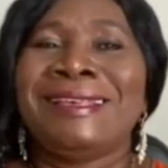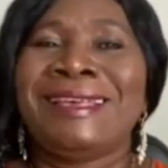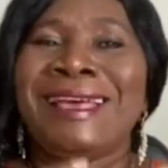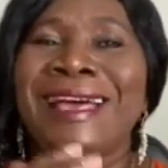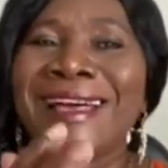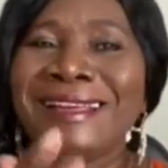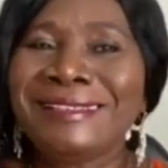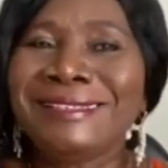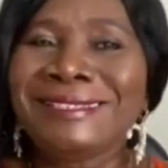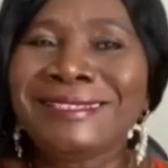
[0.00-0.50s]

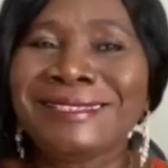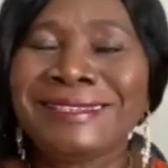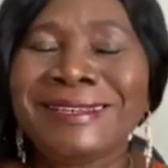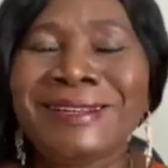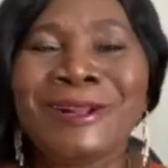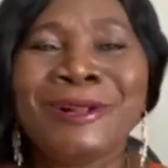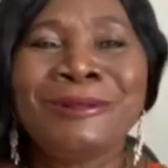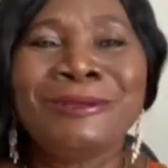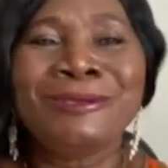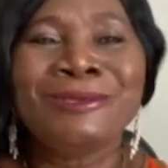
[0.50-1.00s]
And
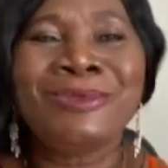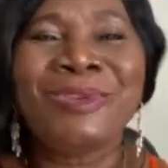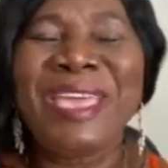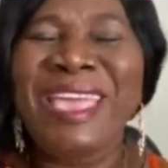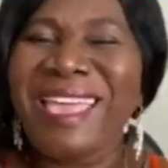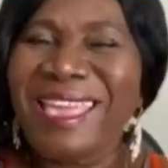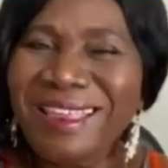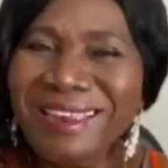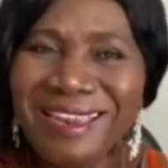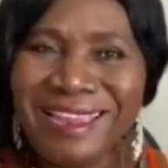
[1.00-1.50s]
also
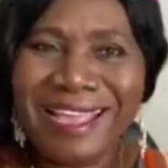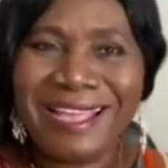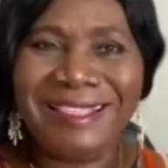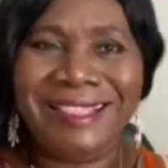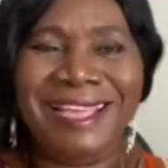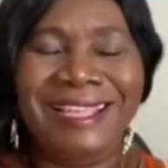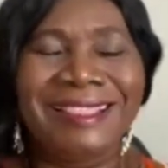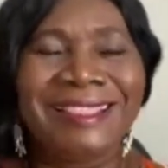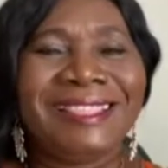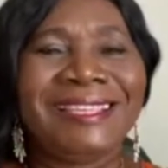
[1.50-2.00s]
any
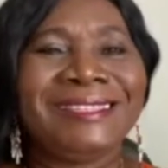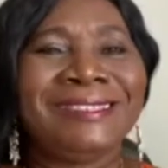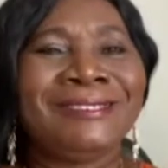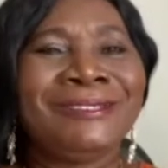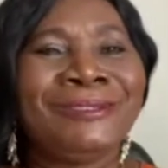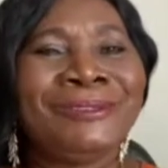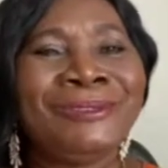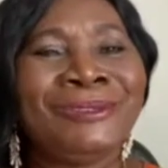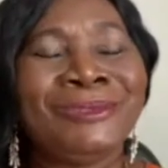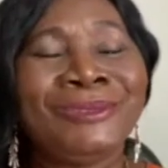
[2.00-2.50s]
other
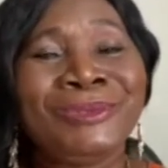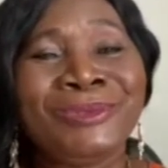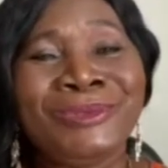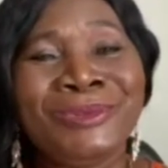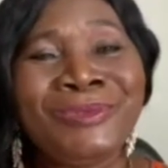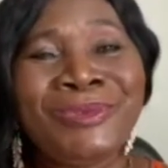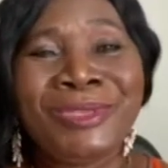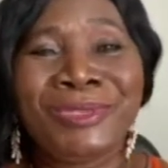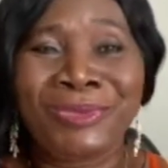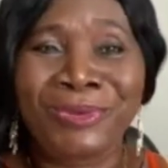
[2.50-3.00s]
thing to
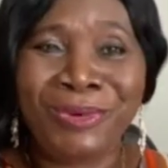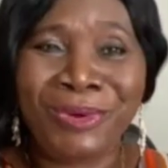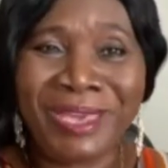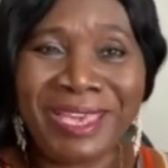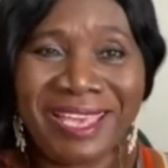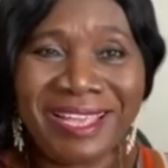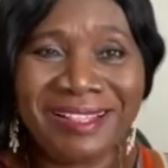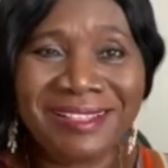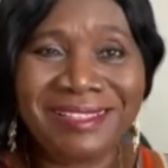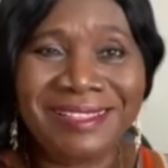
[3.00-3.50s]
do with your
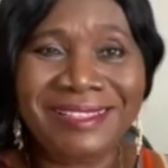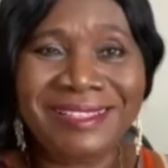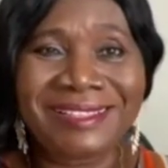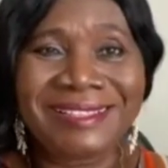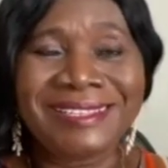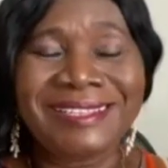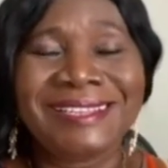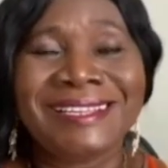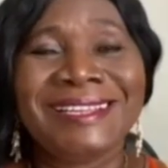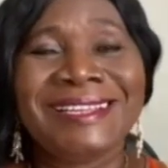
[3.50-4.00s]
health
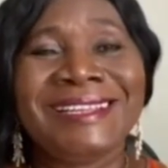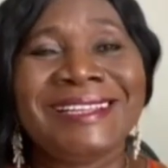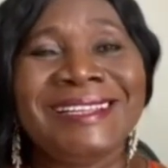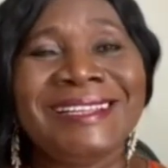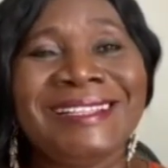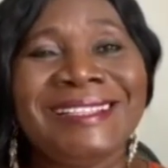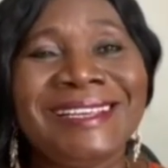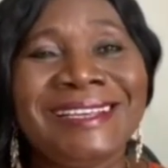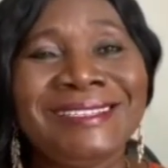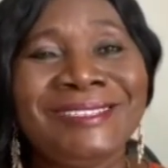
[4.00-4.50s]

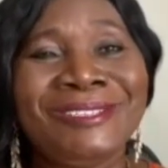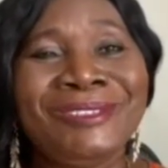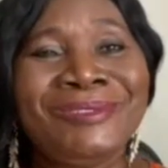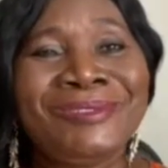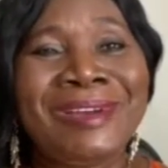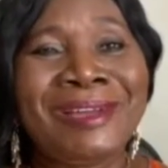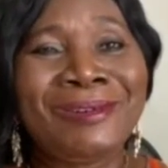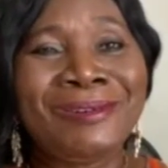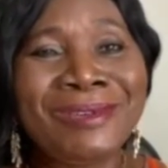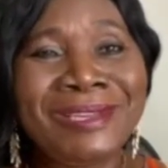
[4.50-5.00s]
that
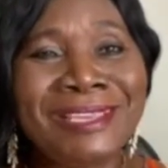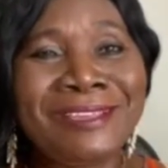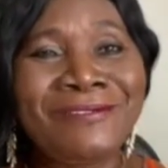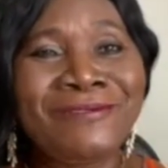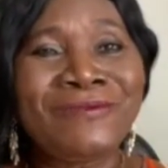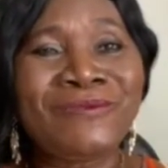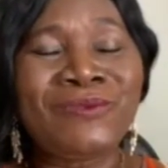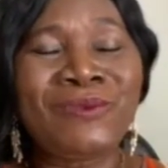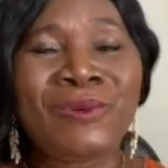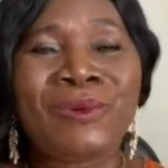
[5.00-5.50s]
you are
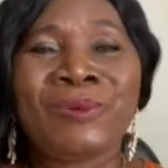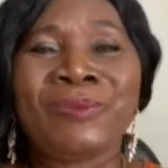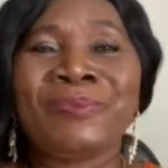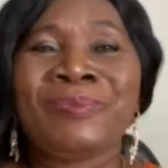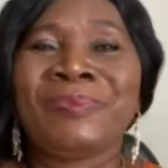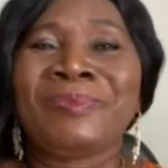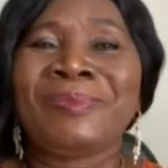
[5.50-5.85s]
looking for,